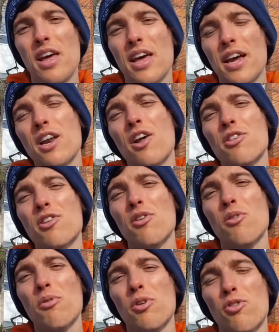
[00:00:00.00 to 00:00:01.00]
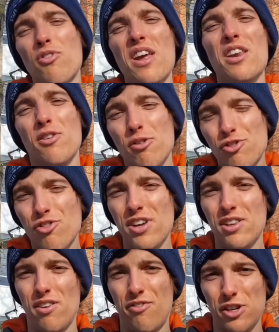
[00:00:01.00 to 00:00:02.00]
It can also create
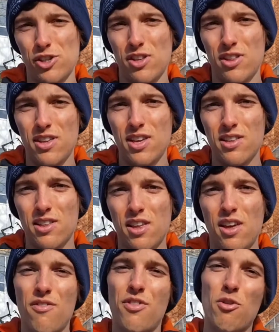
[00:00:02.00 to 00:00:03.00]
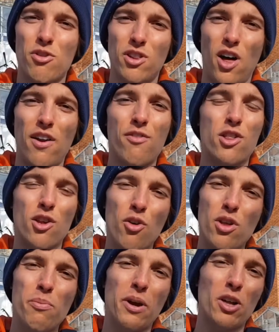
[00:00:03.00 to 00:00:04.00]
nutrient deficiencies. If there's a lot of
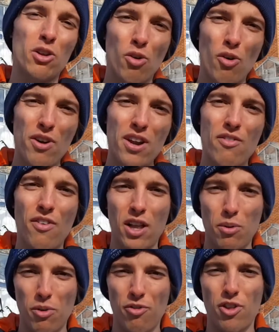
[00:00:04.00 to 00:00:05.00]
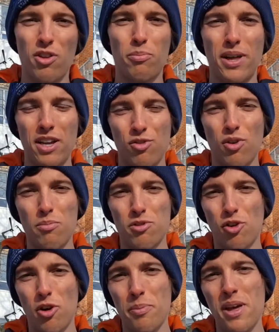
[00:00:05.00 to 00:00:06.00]
sodium and chlorine available for the plant to
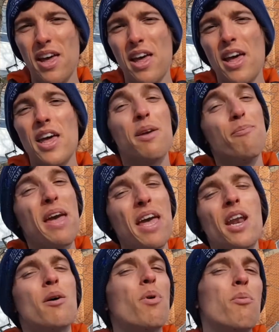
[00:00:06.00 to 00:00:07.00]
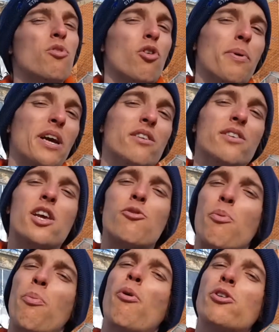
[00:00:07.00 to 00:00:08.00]
absorb, it may end up absorbing a
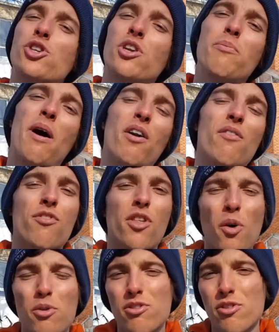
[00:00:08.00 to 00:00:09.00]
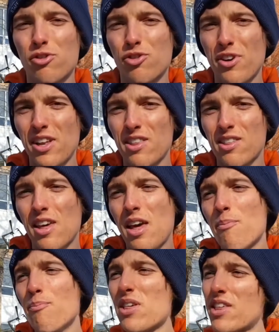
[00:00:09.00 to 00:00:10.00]
disproportionate amount of those nutrients,
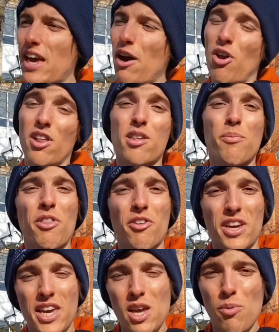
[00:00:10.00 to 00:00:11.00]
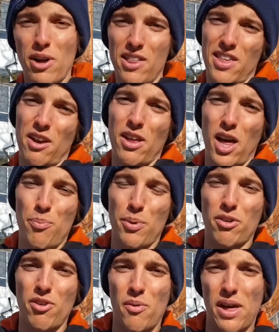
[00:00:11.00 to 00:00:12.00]
missing out on some other key ones that'll help it
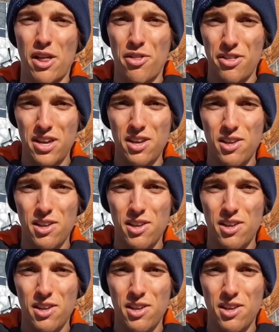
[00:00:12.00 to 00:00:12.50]
grow healthy.